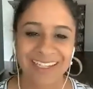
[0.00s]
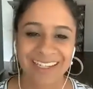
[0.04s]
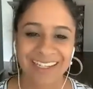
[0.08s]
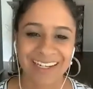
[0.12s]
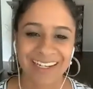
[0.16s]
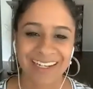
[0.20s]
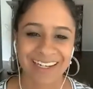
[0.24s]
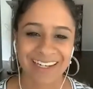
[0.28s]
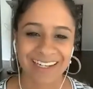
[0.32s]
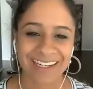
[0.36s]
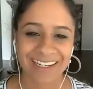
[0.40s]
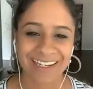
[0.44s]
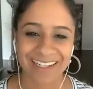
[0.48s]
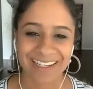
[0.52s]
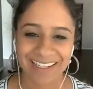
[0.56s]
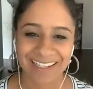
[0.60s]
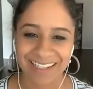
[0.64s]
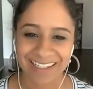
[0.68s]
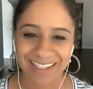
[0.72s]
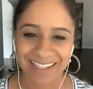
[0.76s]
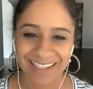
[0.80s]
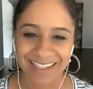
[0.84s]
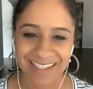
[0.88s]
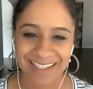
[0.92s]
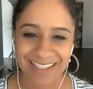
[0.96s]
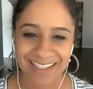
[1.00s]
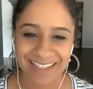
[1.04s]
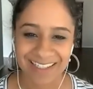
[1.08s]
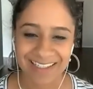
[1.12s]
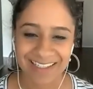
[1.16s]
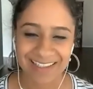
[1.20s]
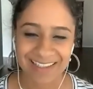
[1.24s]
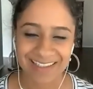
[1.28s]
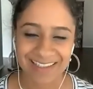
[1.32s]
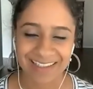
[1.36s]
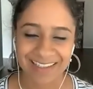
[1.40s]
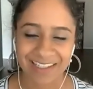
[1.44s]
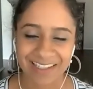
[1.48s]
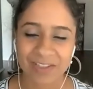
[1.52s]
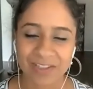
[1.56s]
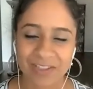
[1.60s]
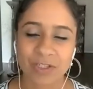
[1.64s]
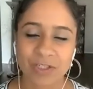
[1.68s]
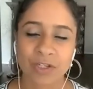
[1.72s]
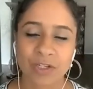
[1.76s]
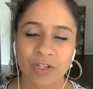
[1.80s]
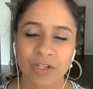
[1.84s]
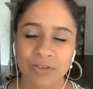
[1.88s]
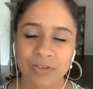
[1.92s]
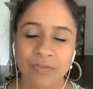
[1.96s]
uh, is is
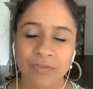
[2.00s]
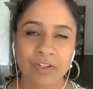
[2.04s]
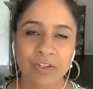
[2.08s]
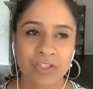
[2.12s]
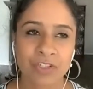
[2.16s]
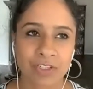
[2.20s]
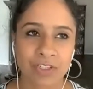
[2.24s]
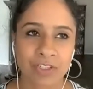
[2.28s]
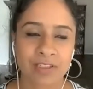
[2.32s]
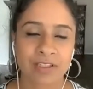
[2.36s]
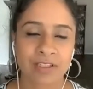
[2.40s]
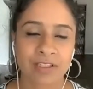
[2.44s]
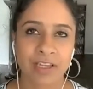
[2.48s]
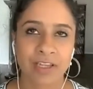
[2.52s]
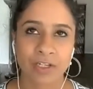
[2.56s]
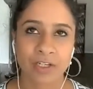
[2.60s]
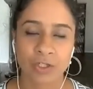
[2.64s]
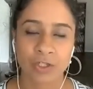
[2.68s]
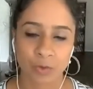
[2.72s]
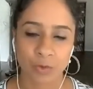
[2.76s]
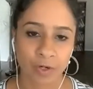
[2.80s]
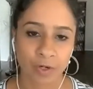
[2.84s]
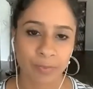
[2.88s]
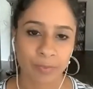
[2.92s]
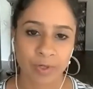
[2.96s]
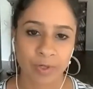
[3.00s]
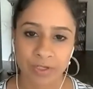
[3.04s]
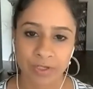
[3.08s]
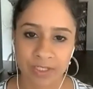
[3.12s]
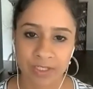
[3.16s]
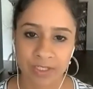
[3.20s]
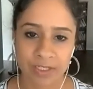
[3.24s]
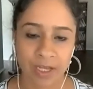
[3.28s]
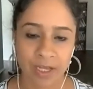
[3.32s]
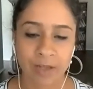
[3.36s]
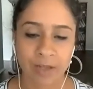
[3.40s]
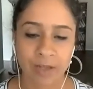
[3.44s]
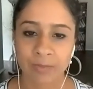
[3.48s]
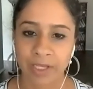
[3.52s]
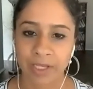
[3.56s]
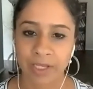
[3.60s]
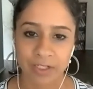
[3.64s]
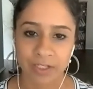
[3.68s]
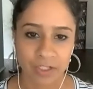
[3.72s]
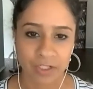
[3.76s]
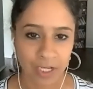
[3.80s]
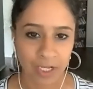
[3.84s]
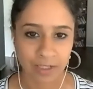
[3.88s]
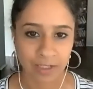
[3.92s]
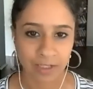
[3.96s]
good for just like short periods of time like
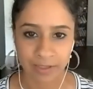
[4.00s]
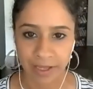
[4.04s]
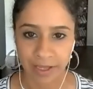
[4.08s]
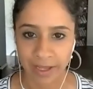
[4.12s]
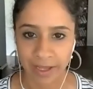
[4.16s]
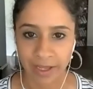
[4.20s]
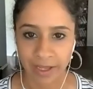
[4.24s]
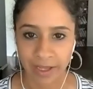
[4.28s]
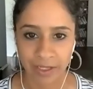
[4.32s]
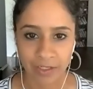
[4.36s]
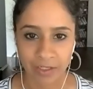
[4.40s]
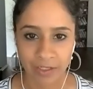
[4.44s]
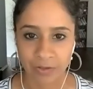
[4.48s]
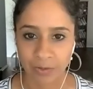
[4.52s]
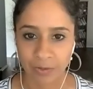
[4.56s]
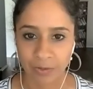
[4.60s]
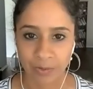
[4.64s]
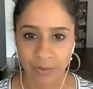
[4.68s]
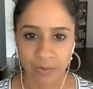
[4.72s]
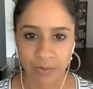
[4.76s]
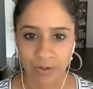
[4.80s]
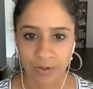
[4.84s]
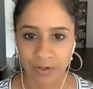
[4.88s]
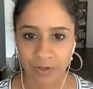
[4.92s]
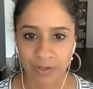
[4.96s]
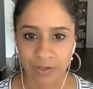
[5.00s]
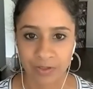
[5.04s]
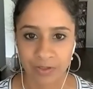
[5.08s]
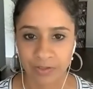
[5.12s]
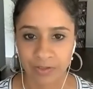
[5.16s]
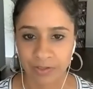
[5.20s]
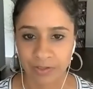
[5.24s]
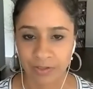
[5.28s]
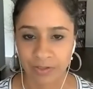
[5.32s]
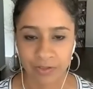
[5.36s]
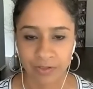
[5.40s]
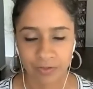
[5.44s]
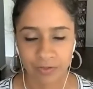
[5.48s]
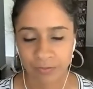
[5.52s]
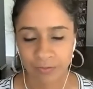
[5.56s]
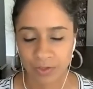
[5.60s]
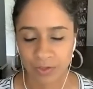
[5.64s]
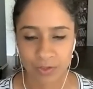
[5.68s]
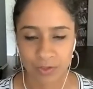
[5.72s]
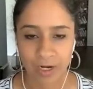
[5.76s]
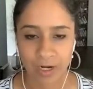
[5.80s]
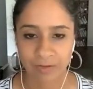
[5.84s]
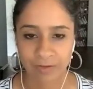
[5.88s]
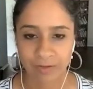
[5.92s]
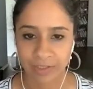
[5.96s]
jet lag or you know you've been
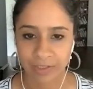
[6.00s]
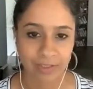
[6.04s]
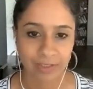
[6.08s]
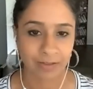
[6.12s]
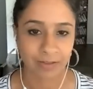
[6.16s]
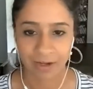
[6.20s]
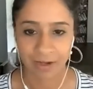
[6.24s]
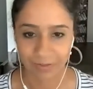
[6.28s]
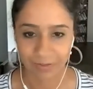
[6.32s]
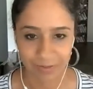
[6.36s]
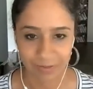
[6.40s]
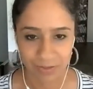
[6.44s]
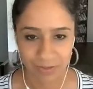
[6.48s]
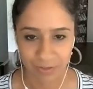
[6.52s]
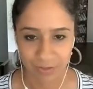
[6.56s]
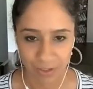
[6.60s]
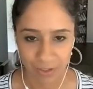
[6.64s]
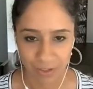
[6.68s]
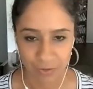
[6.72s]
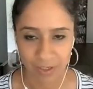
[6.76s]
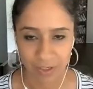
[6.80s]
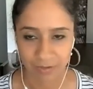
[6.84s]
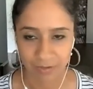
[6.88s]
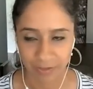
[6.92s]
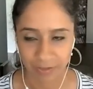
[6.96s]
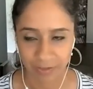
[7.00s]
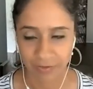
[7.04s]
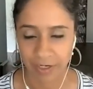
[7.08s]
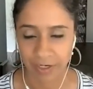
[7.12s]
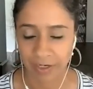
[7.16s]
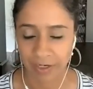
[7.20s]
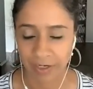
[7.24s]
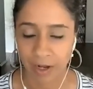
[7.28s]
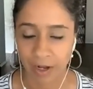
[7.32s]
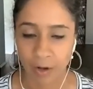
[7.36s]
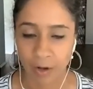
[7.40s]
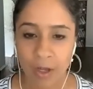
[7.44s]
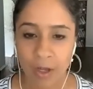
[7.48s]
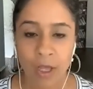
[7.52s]
traveling a lot of us are not traveling right now